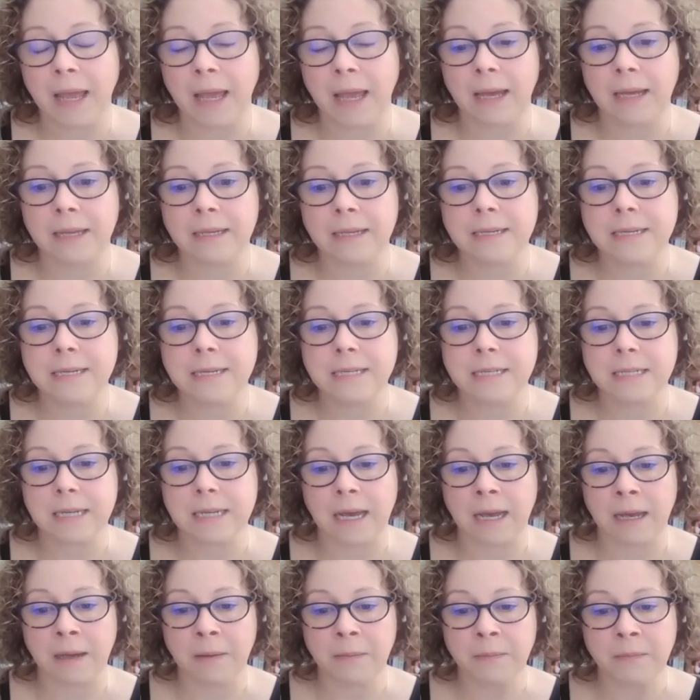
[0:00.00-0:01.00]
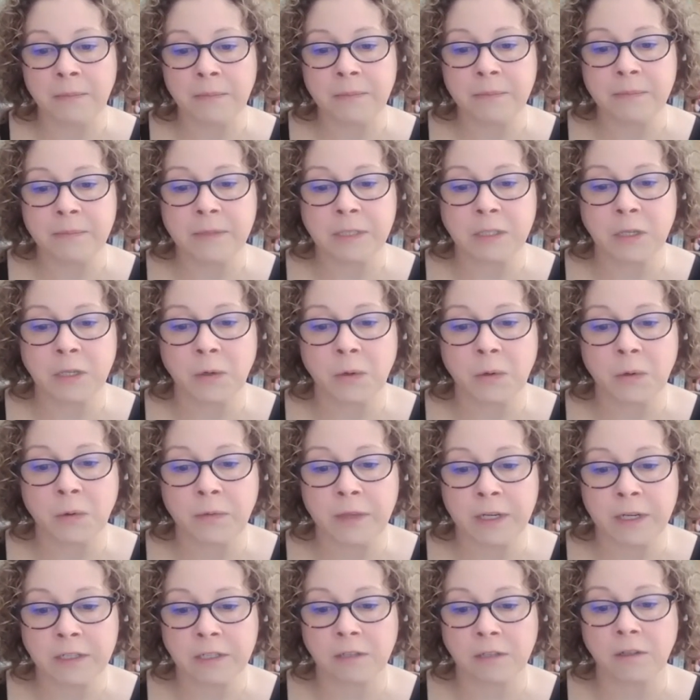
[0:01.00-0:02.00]
And
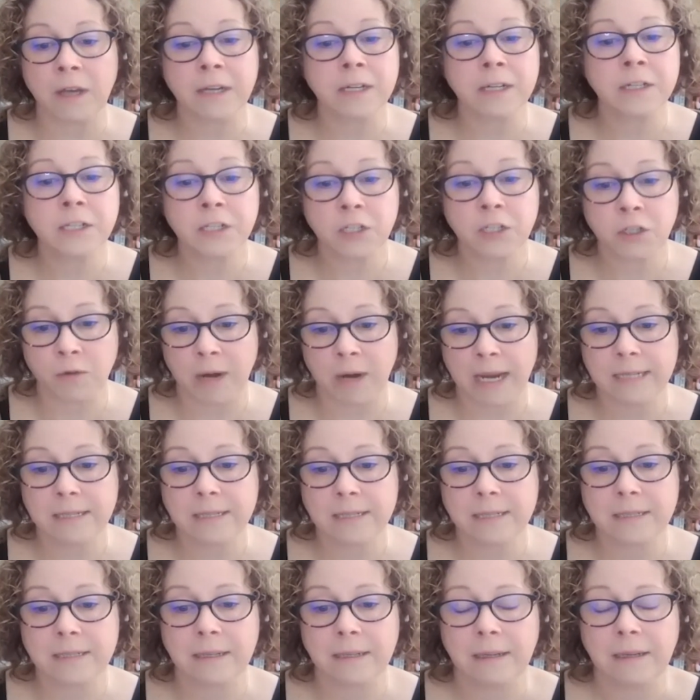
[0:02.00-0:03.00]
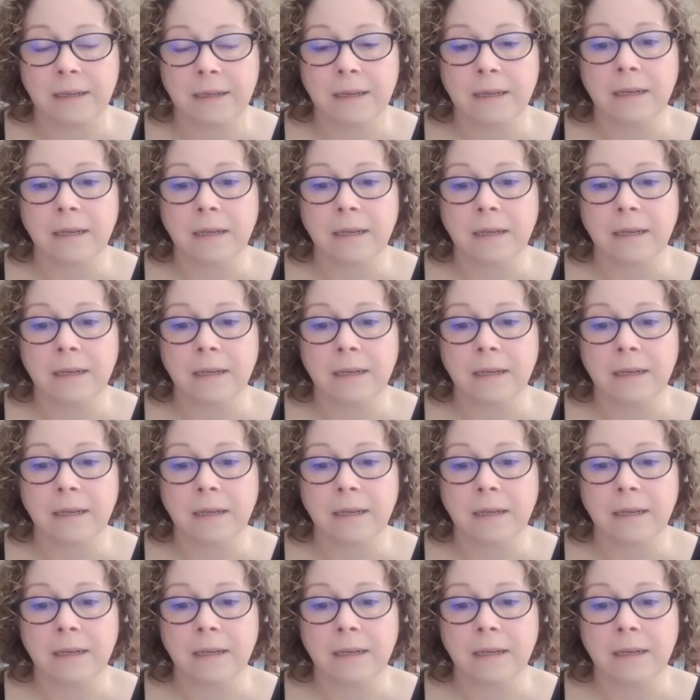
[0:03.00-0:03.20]
so there's a lot of distress